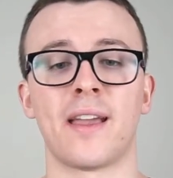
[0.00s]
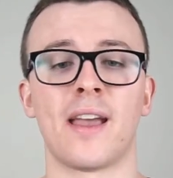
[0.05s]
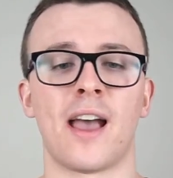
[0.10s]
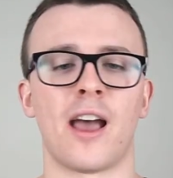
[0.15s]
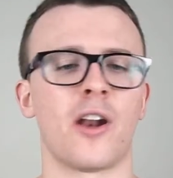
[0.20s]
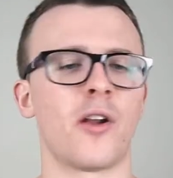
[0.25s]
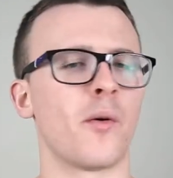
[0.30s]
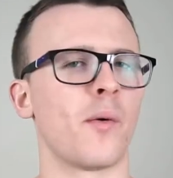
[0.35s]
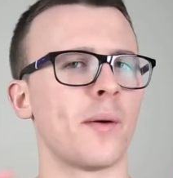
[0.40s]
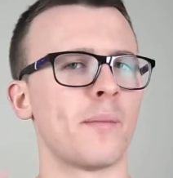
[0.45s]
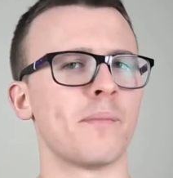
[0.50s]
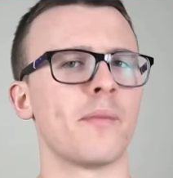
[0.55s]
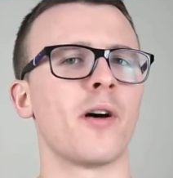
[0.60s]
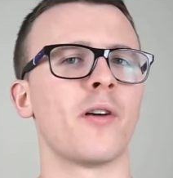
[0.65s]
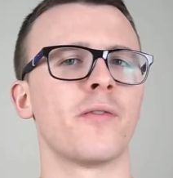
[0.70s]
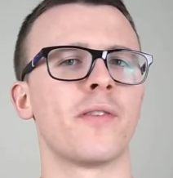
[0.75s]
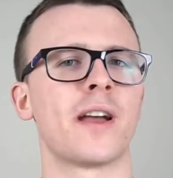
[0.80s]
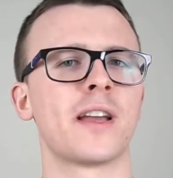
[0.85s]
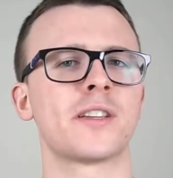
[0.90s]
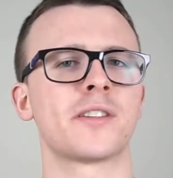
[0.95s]
And I want
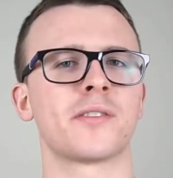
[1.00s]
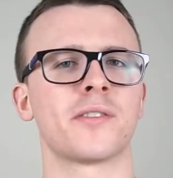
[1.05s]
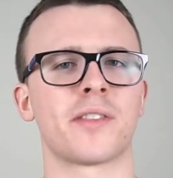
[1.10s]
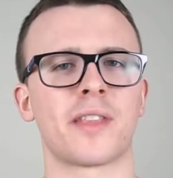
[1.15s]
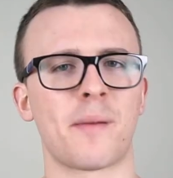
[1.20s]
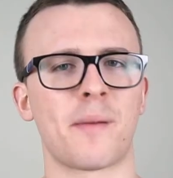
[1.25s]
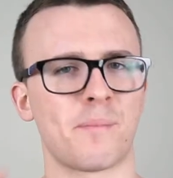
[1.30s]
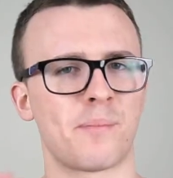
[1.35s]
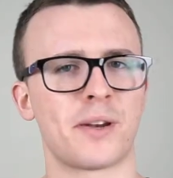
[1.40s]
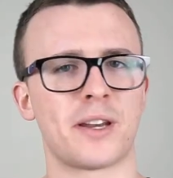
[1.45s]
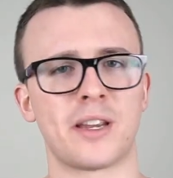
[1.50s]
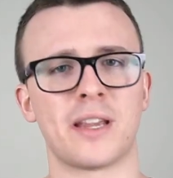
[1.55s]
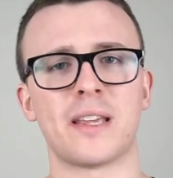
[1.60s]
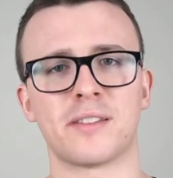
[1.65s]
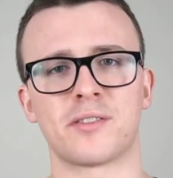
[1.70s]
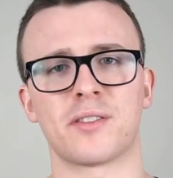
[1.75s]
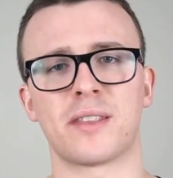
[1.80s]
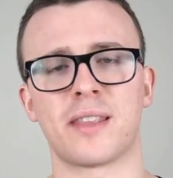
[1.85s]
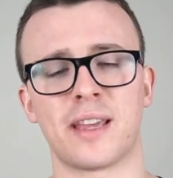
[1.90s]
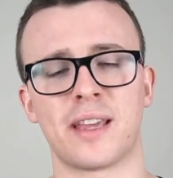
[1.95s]
motivational then, but
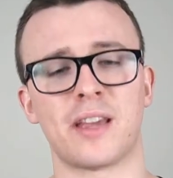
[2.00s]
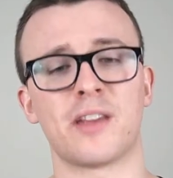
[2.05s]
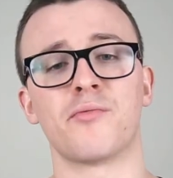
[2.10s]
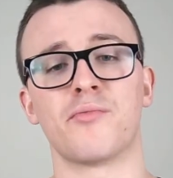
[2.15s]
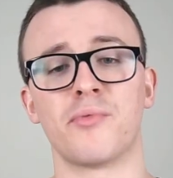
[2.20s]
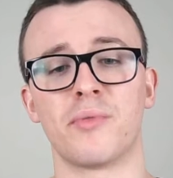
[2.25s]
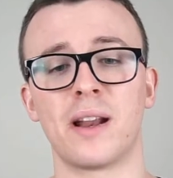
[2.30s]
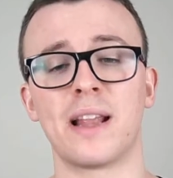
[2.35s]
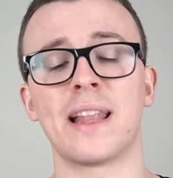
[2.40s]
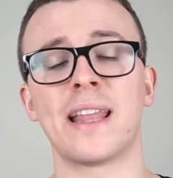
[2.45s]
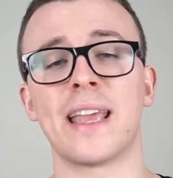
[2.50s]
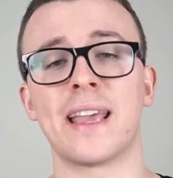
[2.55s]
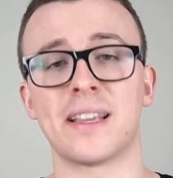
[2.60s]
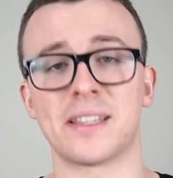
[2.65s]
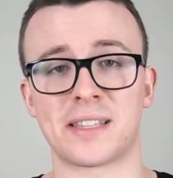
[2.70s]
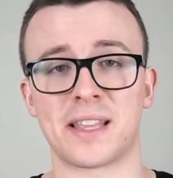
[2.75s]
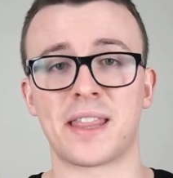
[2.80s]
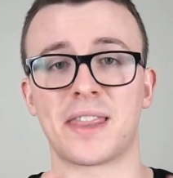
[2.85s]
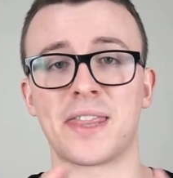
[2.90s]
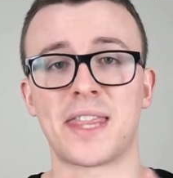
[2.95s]
it really
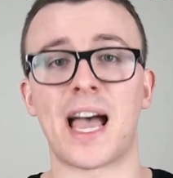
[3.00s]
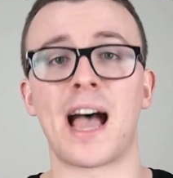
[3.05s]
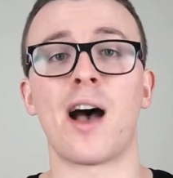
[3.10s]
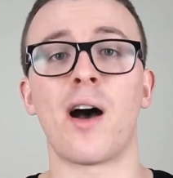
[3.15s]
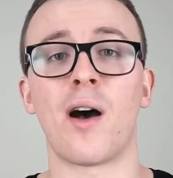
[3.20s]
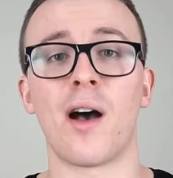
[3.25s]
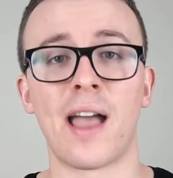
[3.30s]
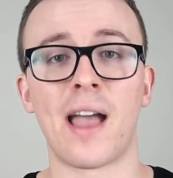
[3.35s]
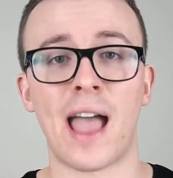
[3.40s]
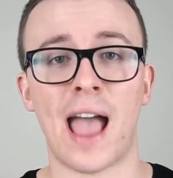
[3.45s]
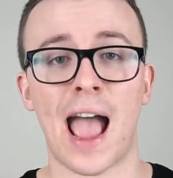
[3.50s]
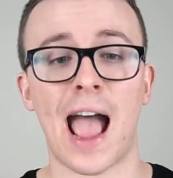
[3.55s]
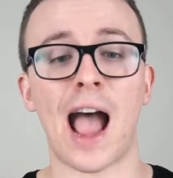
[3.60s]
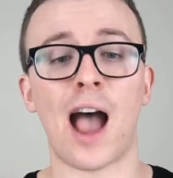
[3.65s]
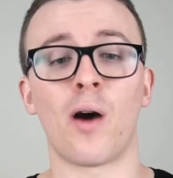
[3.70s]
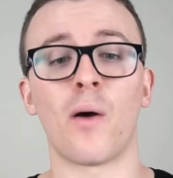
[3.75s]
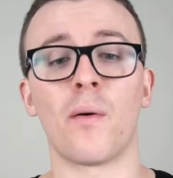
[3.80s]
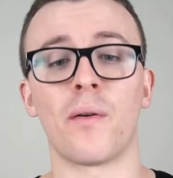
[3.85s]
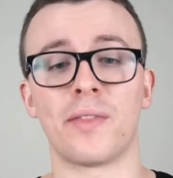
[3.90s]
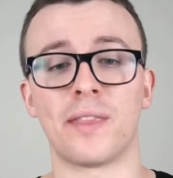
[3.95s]
is that
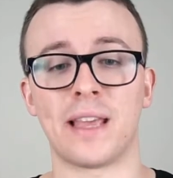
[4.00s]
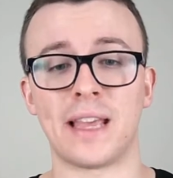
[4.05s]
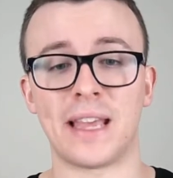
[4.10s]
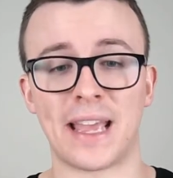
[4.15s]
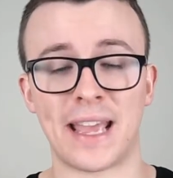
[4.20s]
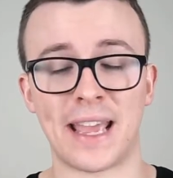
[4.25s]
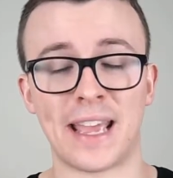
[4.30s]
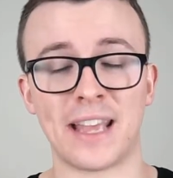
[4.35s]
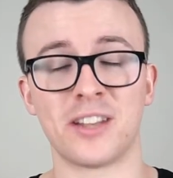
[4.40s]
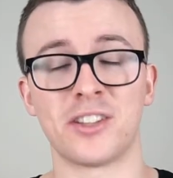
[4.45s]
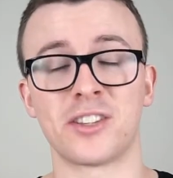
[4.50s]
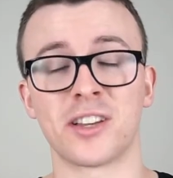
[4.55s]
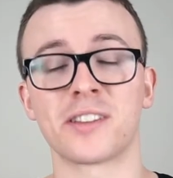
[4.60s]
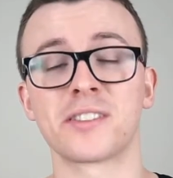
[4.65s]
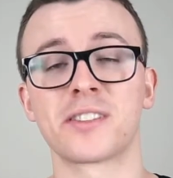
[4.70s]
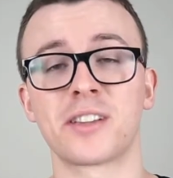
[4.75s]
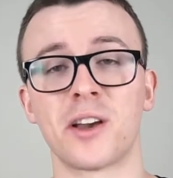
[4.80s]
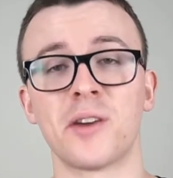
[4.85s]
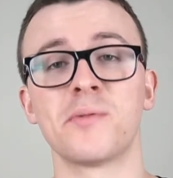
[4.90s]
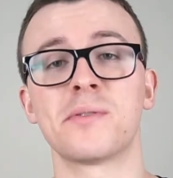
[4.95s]
how it does
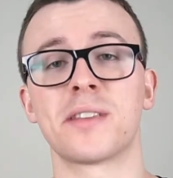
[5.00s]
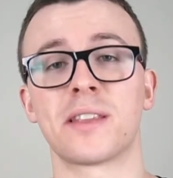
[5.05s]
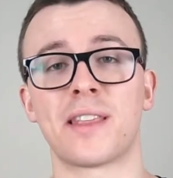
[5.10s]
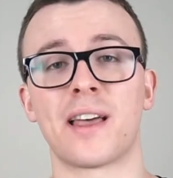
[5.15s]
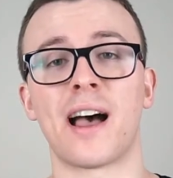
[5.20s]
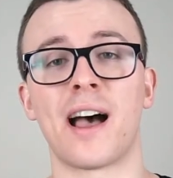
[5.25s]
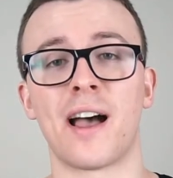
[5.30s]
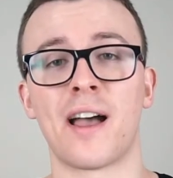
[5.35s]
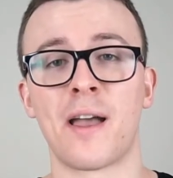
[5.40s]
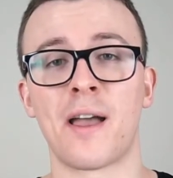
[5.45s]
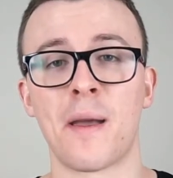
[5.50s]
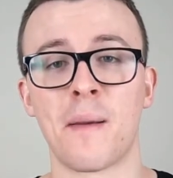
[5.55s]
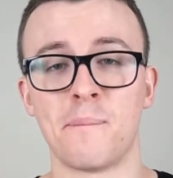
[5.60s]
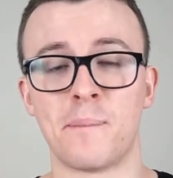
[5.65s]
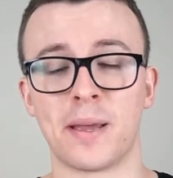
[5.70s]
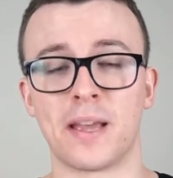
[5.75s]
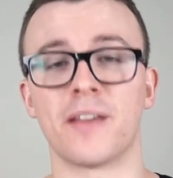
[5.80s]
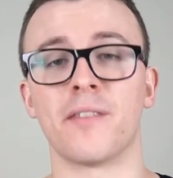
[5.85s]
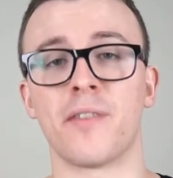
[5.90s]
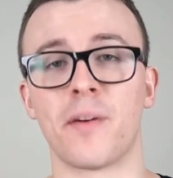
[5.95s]
go to that
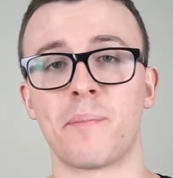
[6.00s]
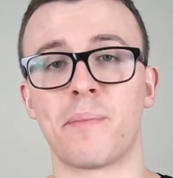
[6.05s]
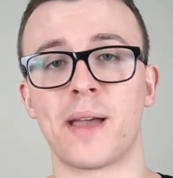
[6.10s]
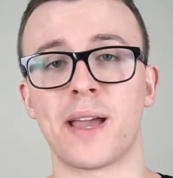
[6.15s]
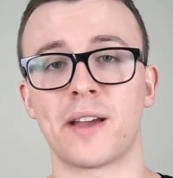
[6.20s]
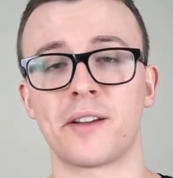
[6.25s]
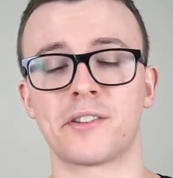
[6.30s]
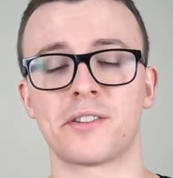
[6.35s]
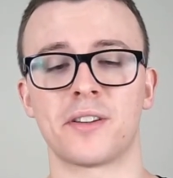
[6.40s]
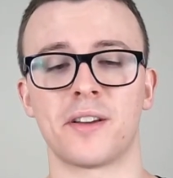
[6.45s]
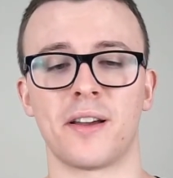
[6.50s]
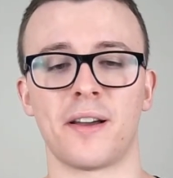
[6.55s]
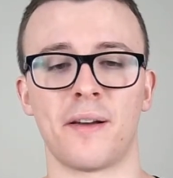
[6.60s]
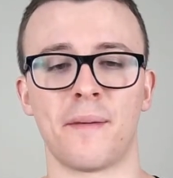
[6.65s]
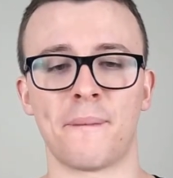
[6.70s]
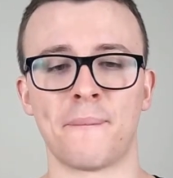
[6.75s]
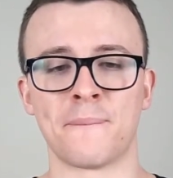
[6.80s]
big of a picture.